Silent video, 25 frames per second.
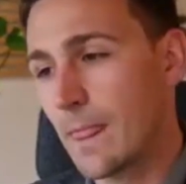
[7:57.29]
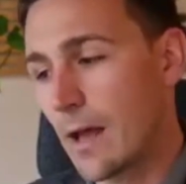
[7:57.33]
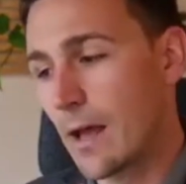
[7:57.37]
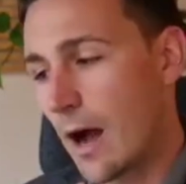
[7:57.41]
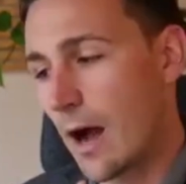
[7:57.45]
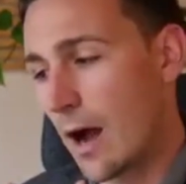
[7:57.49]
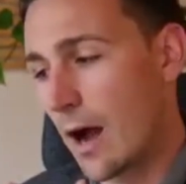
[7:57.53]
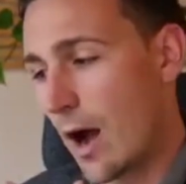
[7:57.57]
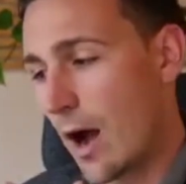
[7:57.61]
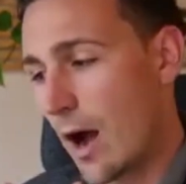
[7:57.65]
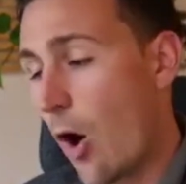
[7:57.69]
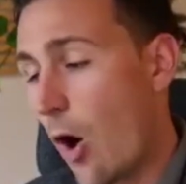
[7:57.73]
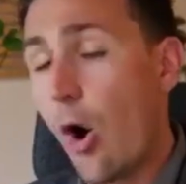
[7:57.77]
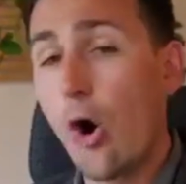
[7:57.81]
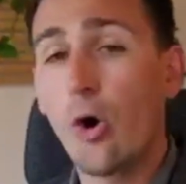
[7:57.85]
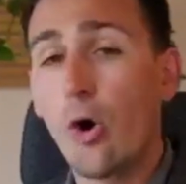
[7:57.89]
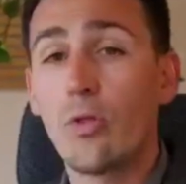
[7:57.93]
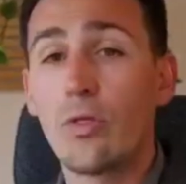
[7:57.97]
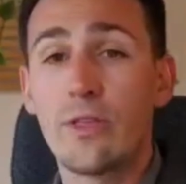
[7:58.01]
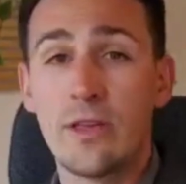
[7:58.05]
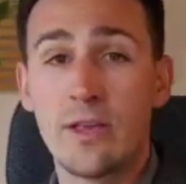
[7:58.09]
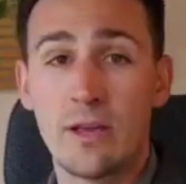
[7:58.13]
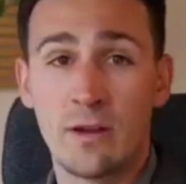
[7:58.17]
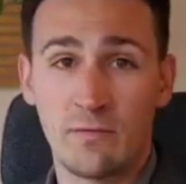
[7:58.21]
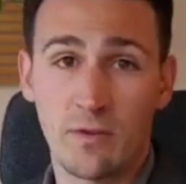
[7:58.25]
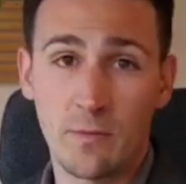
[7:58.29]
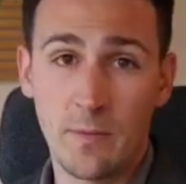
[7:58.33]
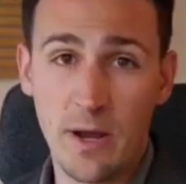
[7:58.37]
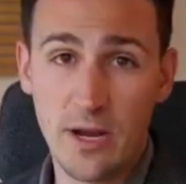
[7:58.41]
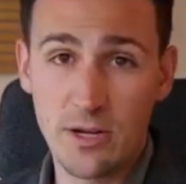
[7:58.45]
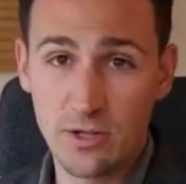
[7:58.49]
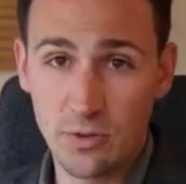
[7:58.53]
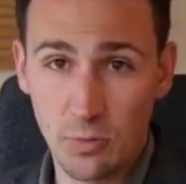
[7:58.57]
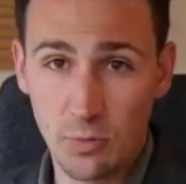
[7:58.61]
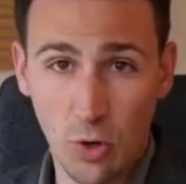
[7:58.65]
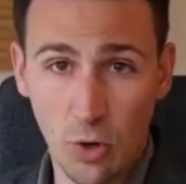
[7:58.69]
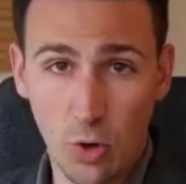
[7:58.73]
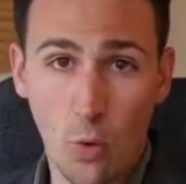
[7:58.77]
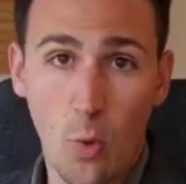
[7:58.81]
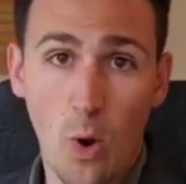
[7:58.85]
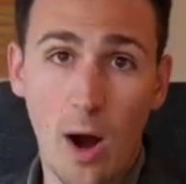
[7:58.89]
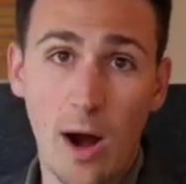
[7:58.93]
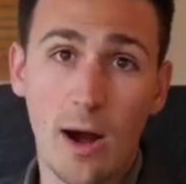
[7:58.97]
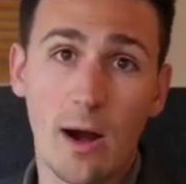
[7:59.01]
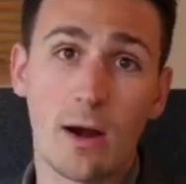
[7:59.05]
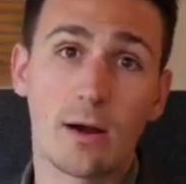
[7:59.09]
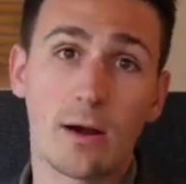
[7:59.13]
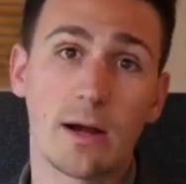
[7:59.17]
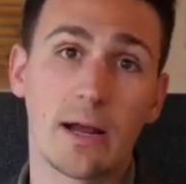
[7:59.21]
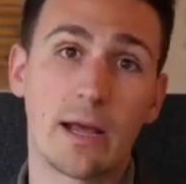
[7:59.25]
all the information
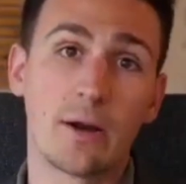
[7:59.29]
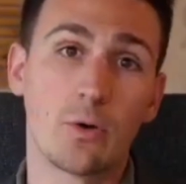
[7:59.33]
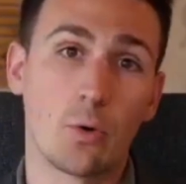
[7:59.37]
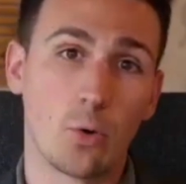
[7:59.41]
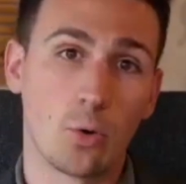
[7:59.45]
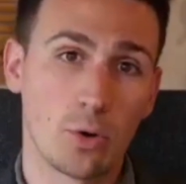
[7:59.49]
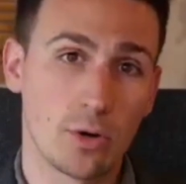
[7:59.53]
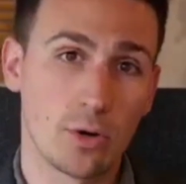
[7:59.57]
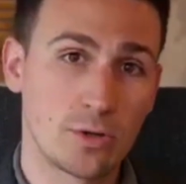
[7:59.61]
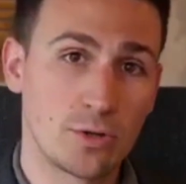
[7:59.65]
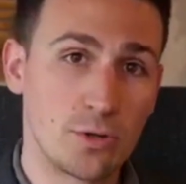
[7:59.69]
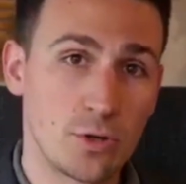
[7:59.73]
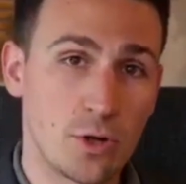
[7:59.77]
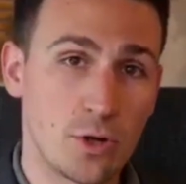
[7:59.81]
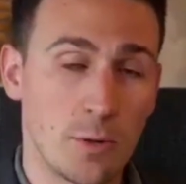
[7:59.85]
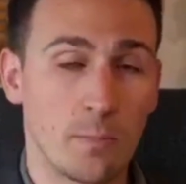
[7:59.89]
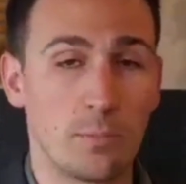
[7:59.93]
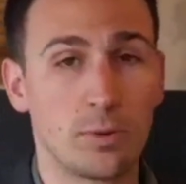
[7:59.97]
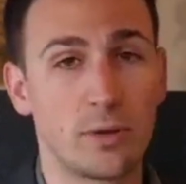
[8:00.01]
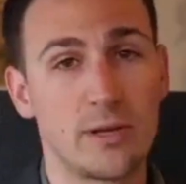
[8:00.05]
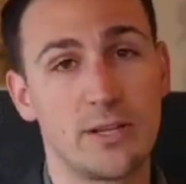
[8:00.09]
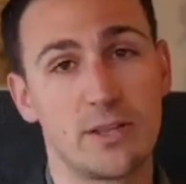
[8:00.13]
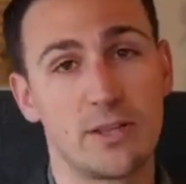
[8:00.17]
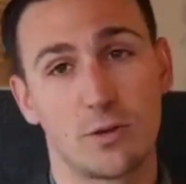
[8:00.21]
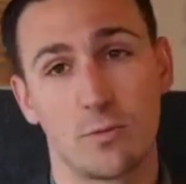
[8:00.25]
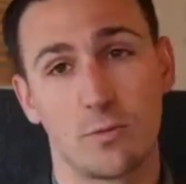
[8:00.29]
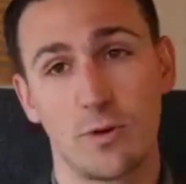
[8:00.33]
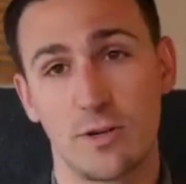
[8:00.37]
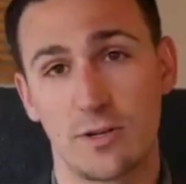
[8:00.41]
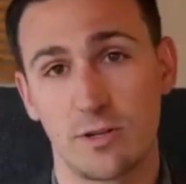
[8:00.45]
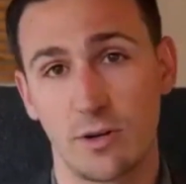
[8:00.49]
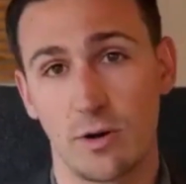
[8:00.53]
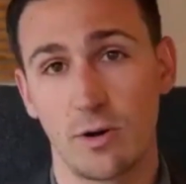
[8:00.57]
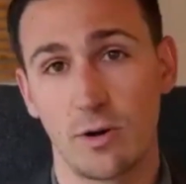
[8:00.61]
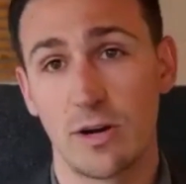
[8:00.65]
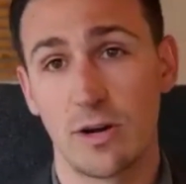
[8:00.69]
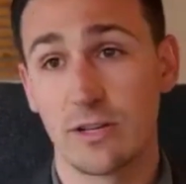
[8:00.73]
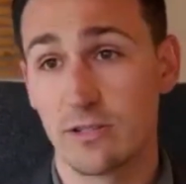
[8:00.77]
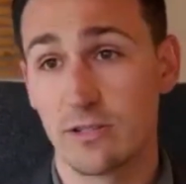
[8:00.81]
required in order to complete the return as